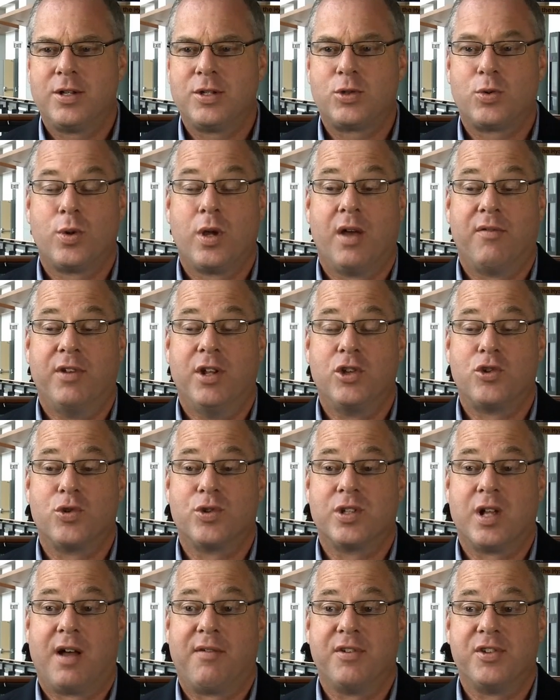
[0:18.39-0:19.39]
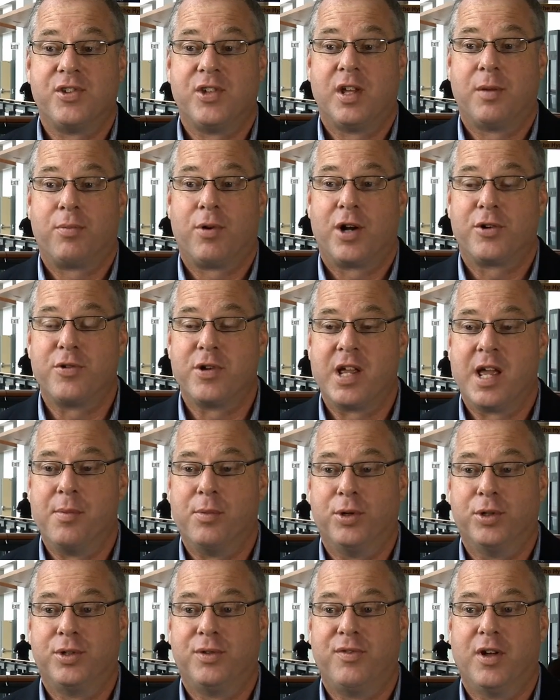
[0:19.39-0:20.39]
So we have an interest, obviously, at Procter &
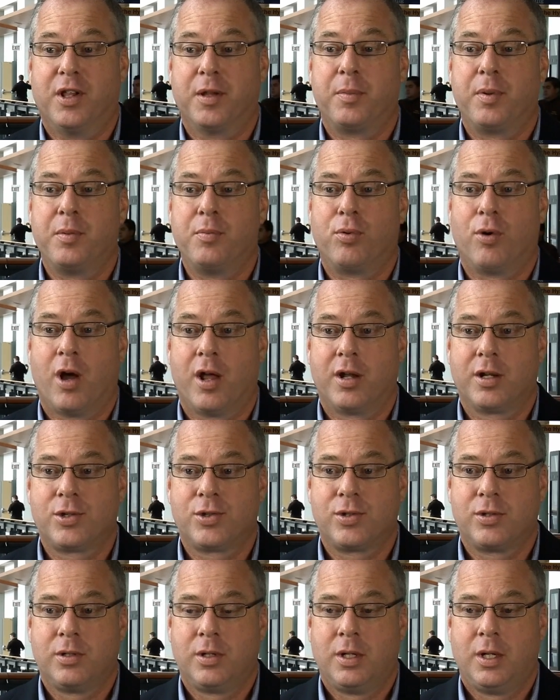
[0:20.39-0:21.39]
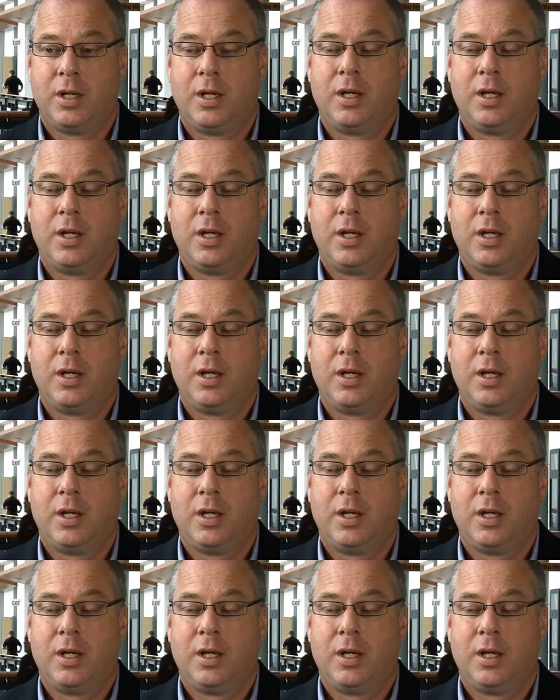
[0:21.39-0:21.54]
Gamble of developing products.